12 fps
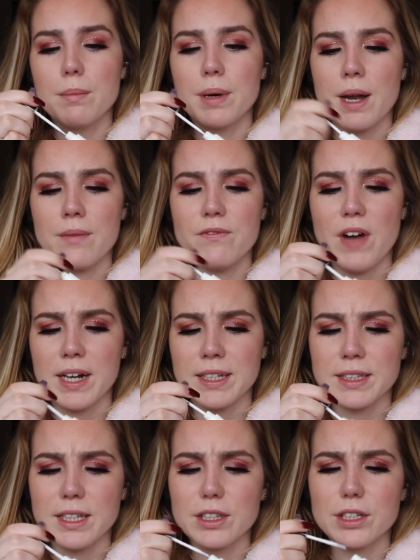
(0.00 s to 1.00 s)
but I'm
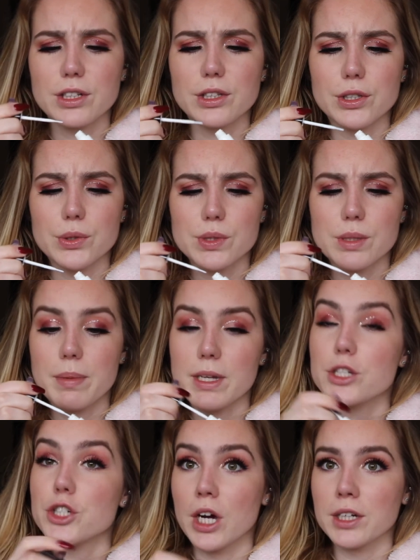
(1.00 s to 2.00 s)
finding that the glue's a
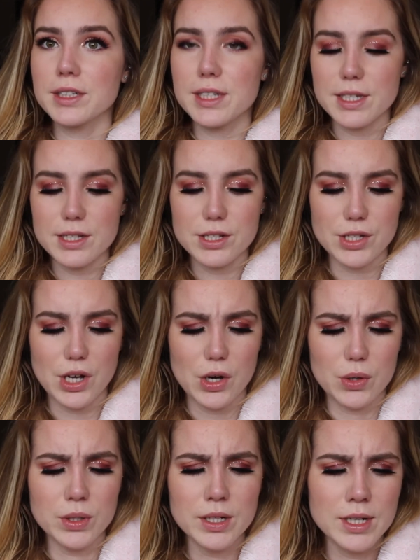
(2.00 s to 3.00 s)
bit chunky,
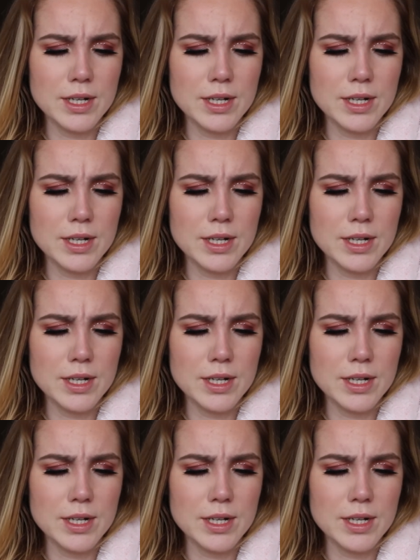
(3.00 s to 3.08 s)
so